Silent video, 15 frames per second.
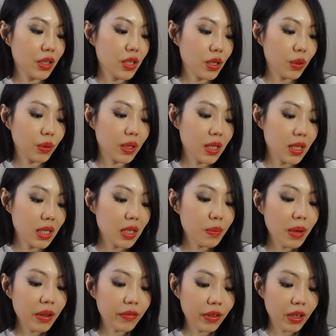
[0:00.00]
So this is
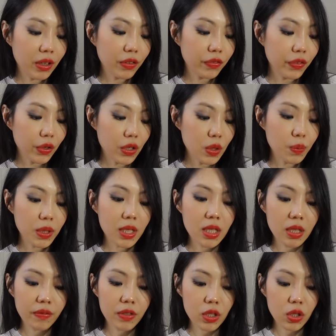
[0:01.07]
my very first piece
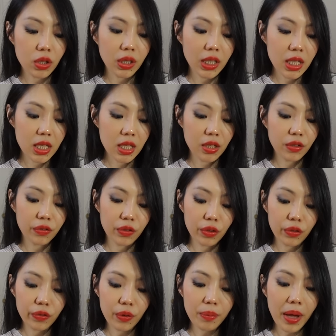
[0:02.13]
of sterling silver
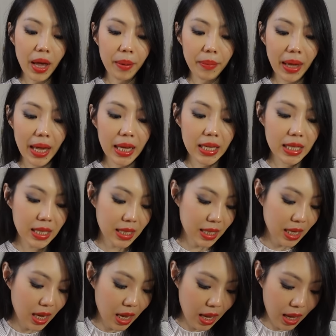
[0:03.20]
from Hermes.
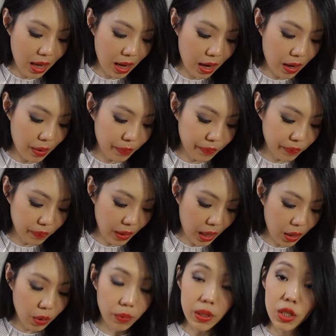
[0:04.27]
Um, I
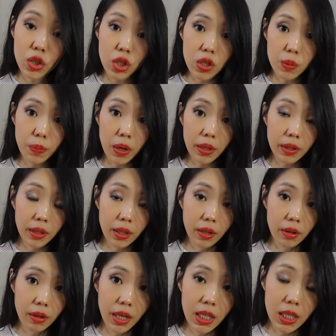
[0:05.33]
always just bought
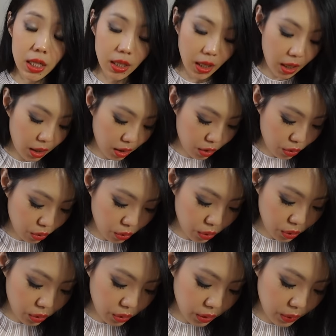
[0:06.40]
their 18 karat
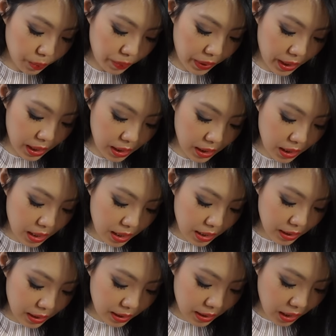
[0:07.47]
gold, but
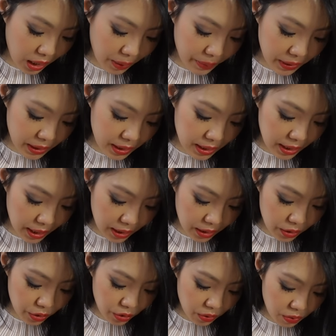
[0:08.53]
this time I
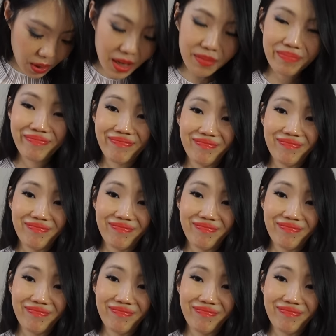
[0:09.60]
decided, you know what?